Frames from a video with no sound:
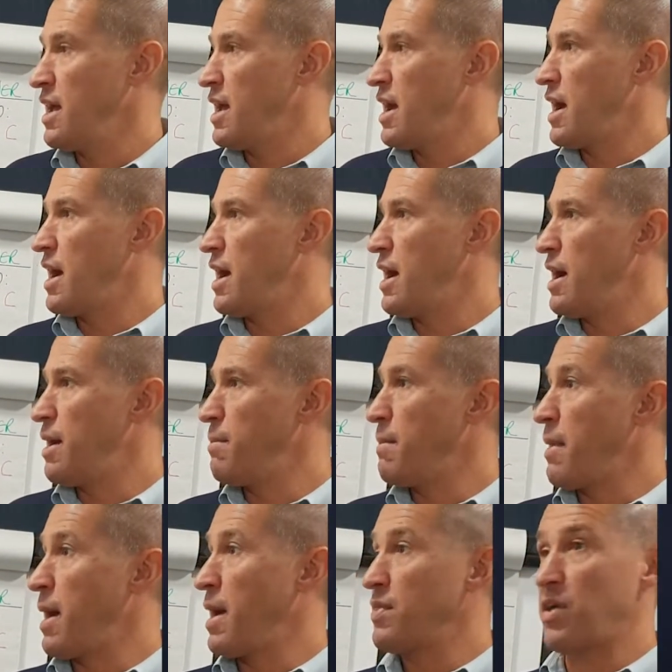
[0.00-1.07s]

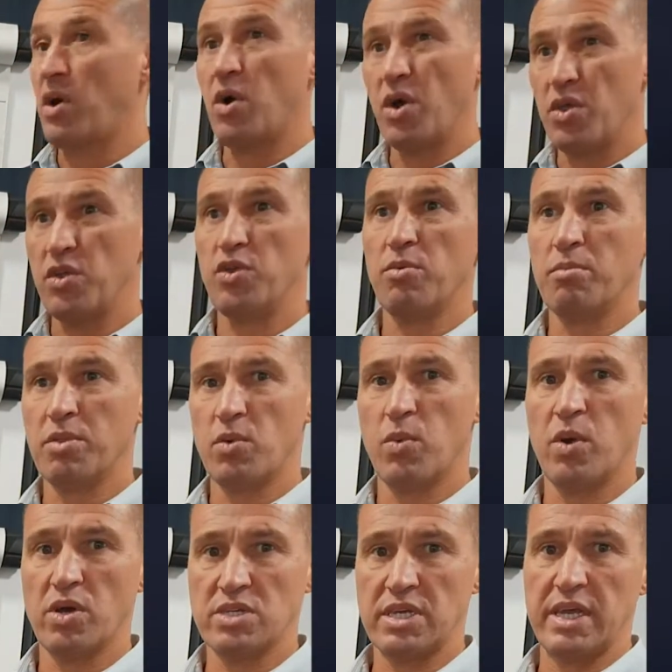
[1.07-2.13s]
The higher the number, the
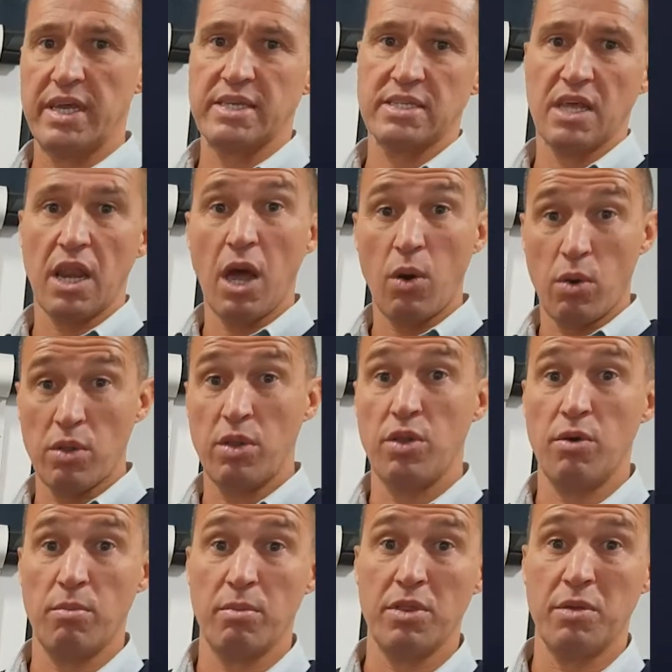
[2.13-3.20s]
worse it is. The lower the
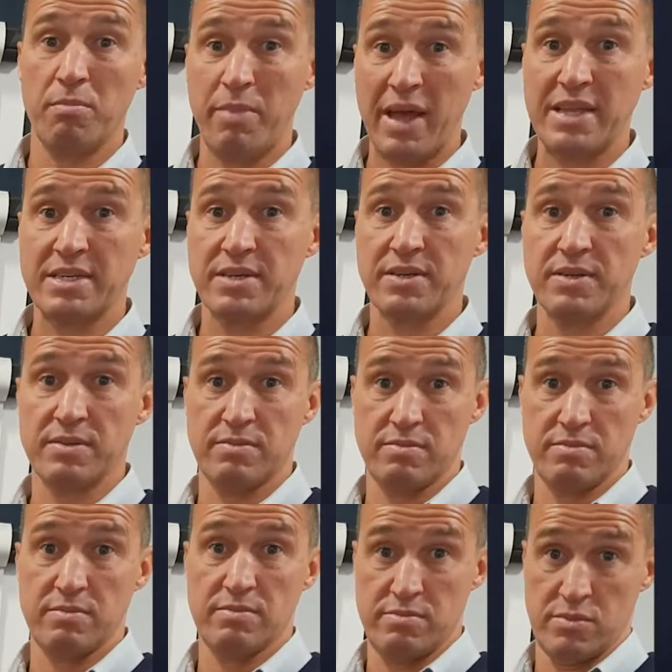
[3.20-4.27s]
number, the better,
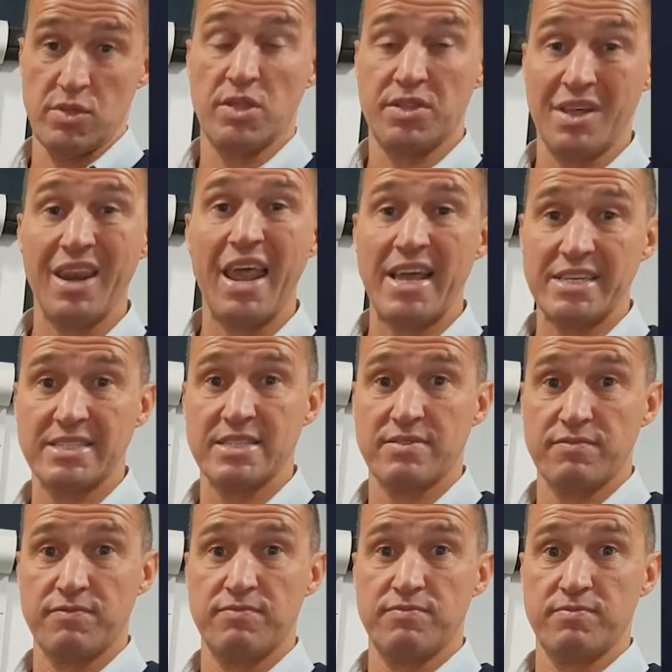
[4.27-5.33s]
the
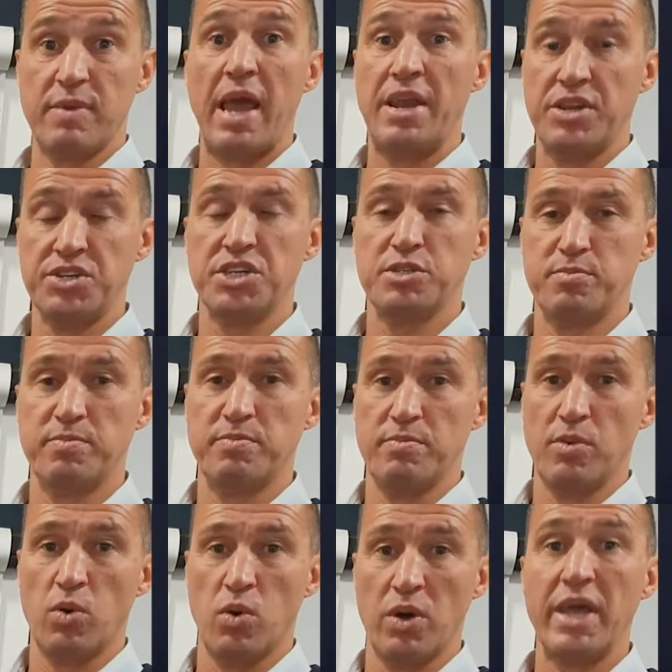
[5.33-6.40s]
less energy
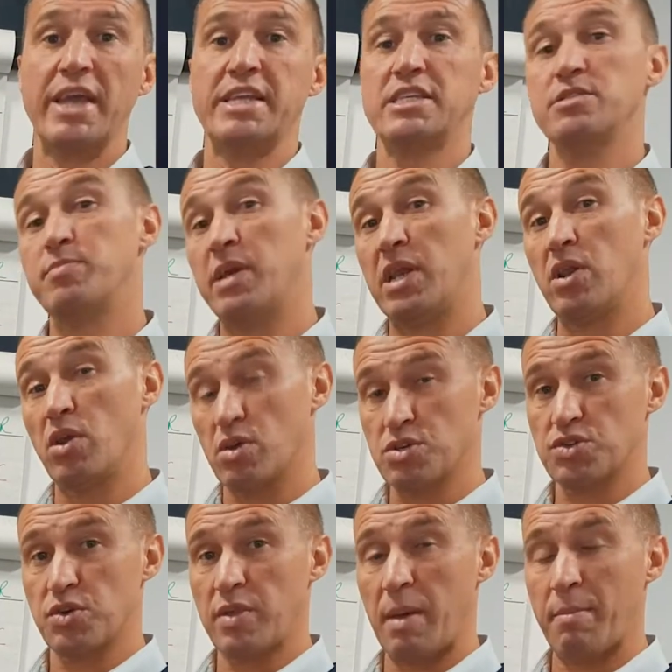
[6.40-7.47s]
or heat is being lost
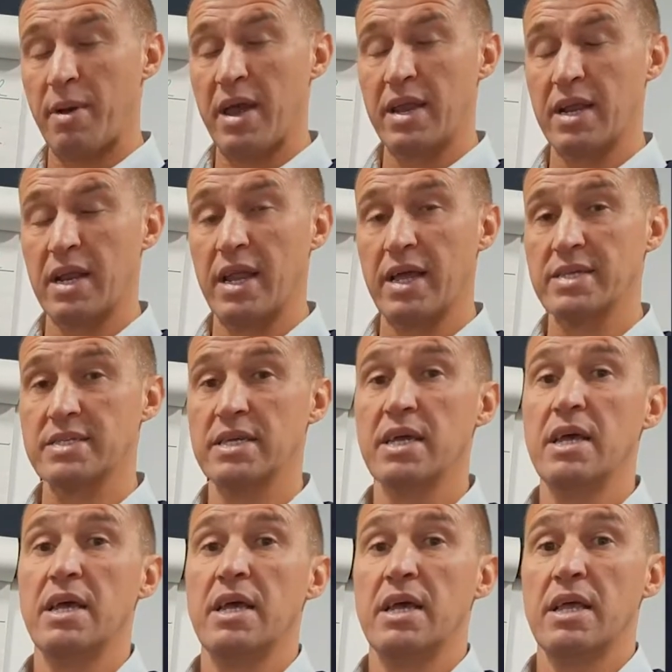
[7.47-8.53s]
through that pane of glass,
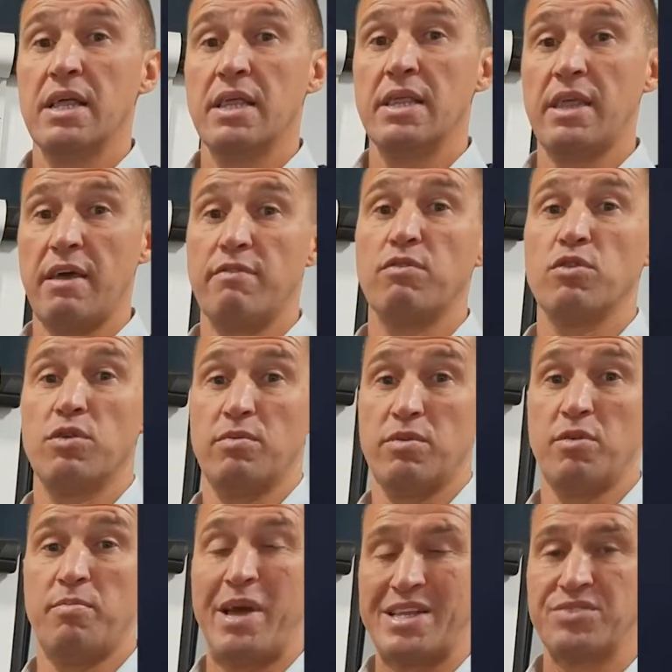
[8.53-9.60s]
therefore
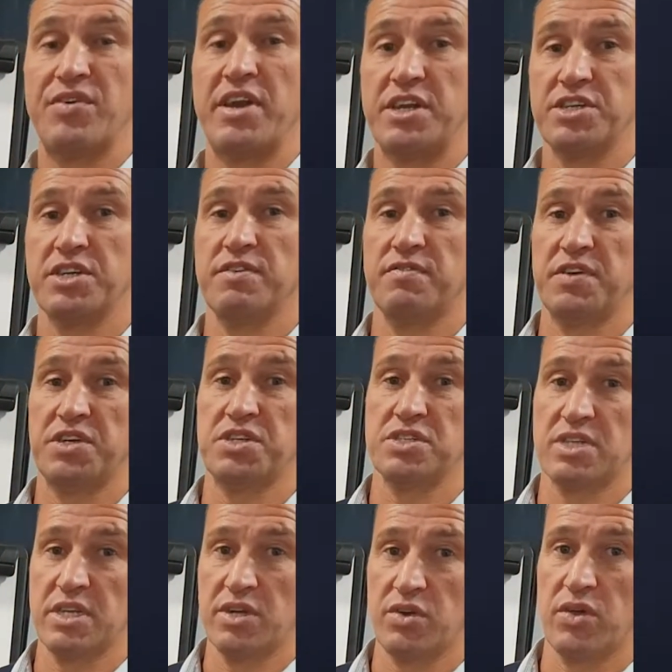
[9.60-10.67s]
the better energy
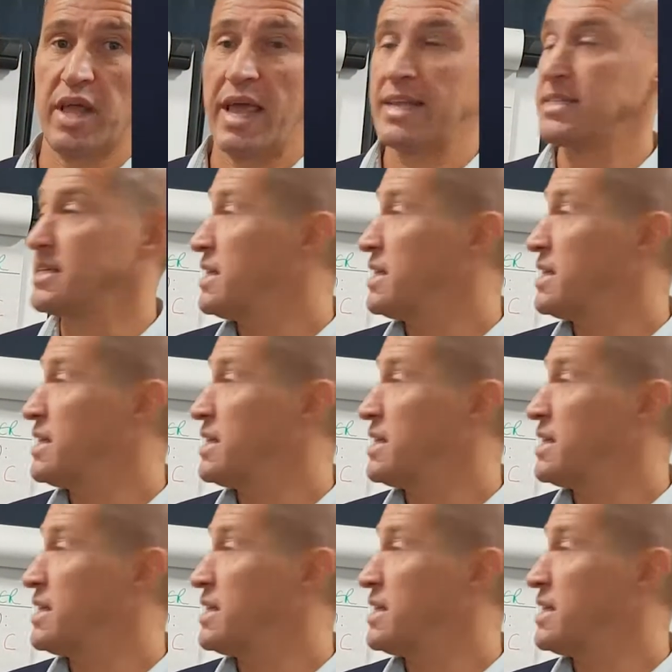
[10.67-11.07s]
efficiency you'll get.